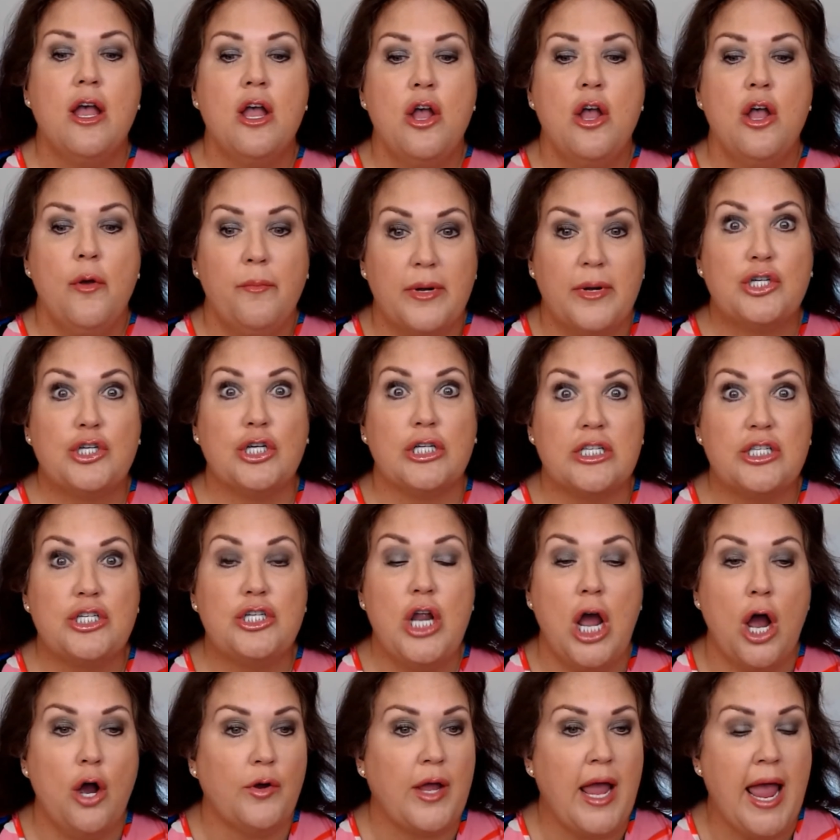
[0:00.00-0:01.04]
But just
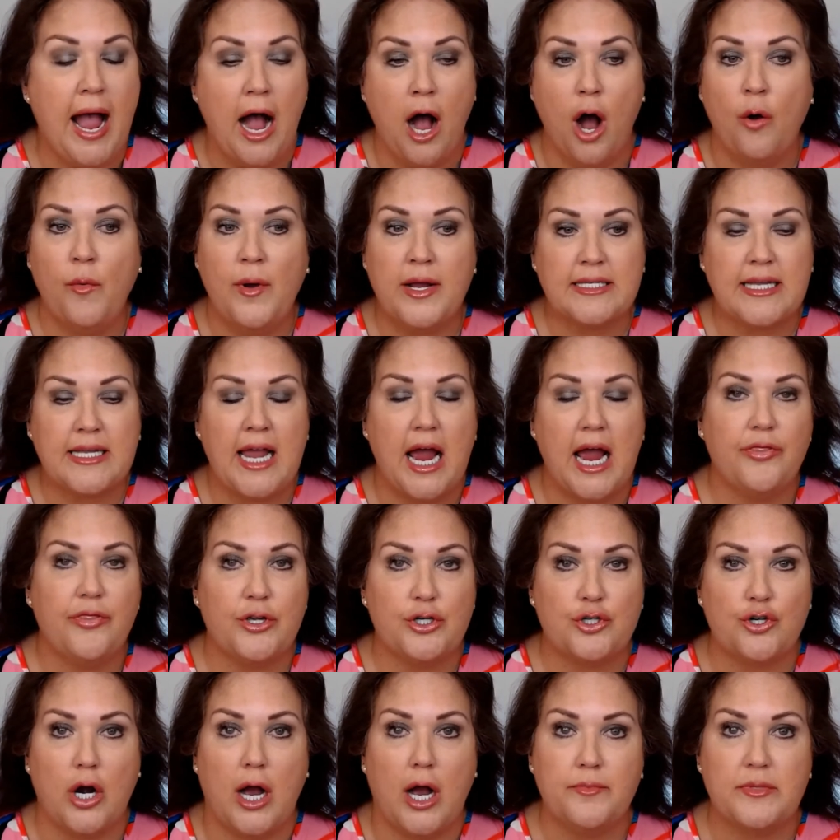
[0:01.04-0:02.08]
know, always count the
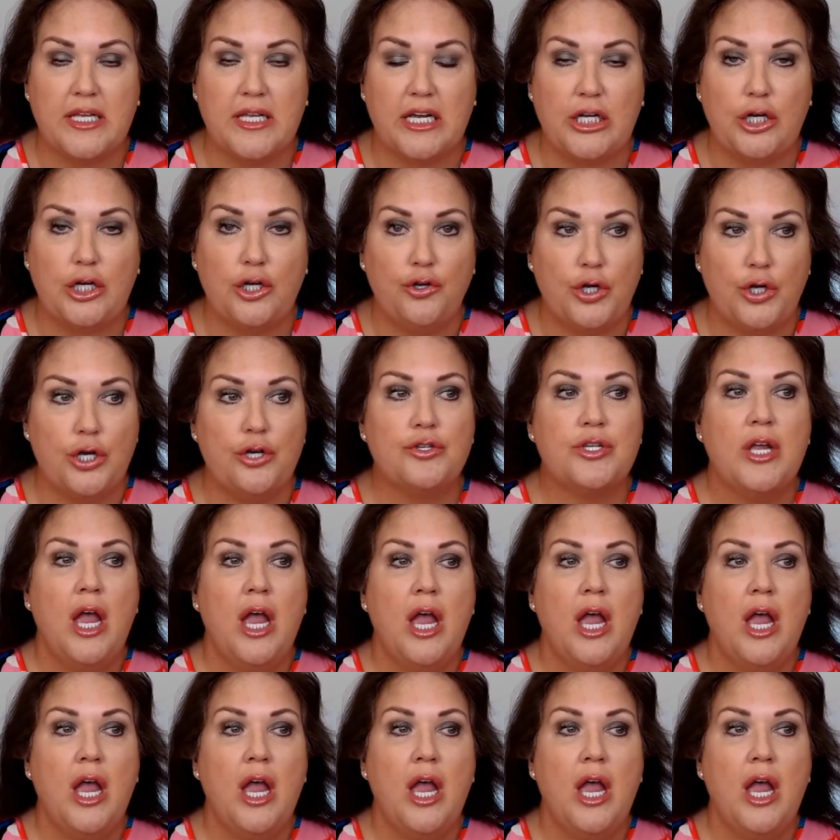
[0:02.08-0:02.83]
drops that you use,